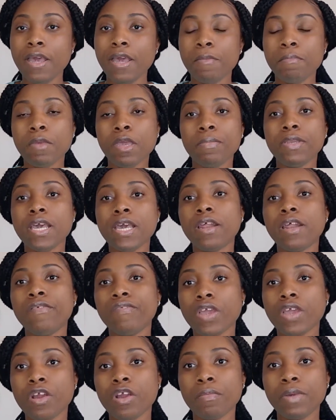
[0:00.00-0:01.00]
Maybe that
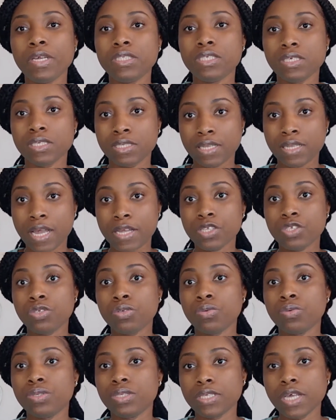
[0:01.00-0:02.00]
environment is not
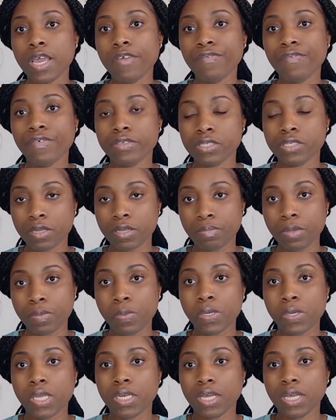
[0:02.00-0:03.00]
so safe, and some
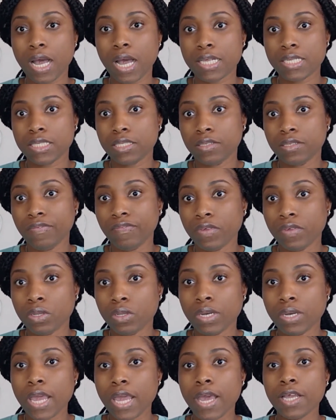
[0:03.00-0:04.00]
people can constantly feel
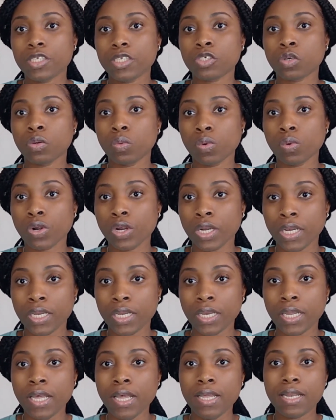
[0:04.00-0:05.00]
on edge or
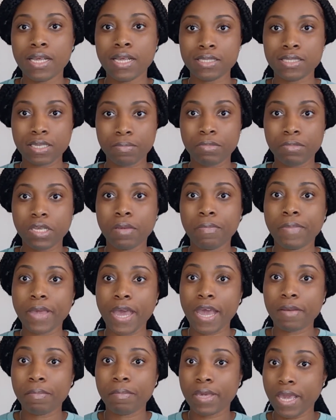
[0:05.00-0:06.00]
worrying that something
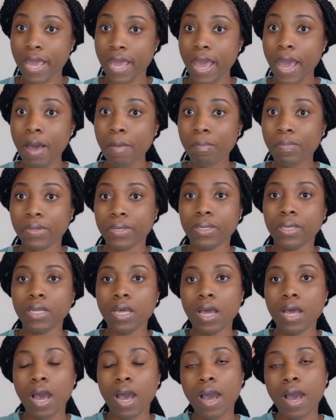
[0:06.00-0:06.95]
bad may happen,